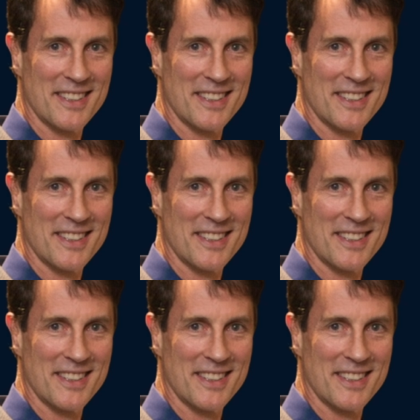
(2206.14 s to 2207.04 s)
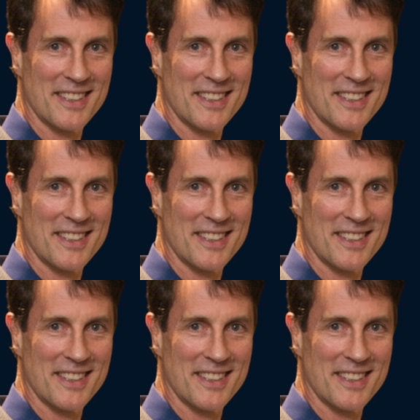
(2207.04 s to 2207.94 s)

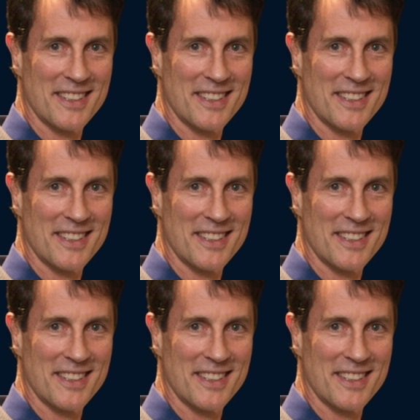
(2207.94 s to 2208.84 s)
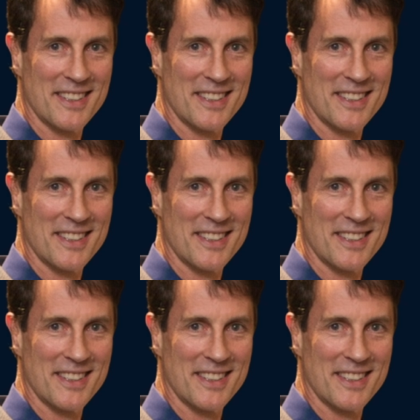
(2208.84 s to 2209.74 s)

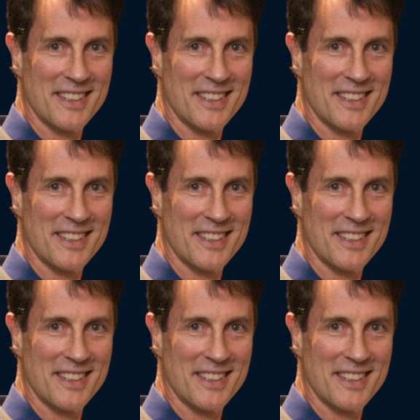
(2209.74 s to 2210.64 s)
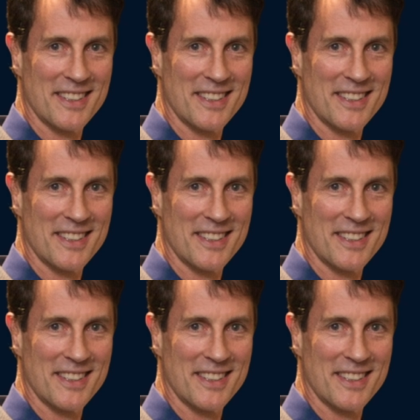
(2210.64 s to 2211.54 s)

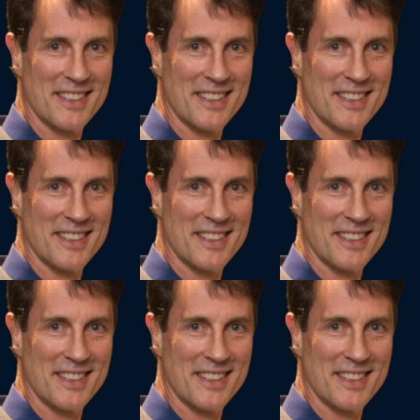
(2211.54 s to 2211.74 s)
This is a still picture; no speech is visible.